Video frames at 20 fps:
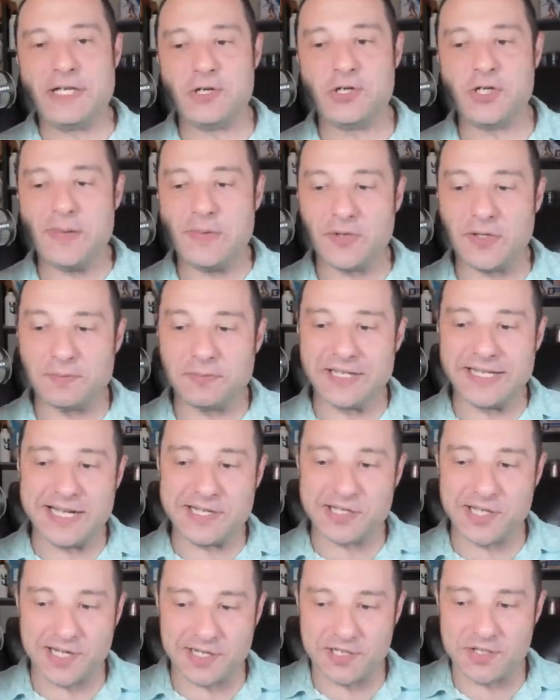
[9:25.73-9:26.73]
Usually, people complain
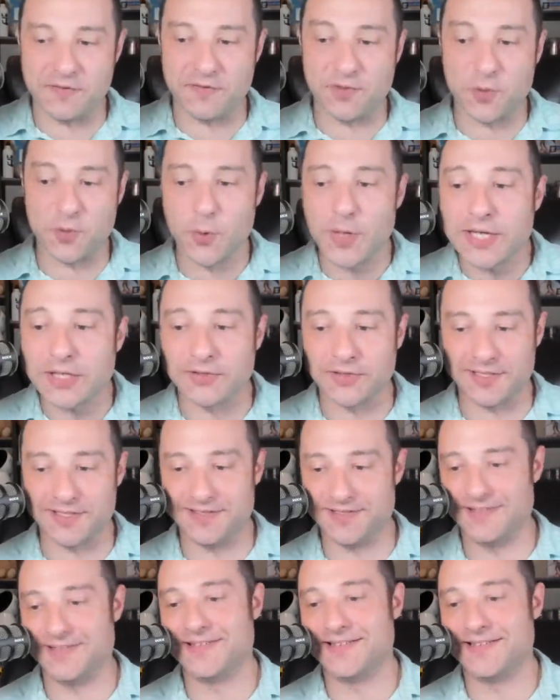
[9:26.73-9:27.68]
I talk too quickly.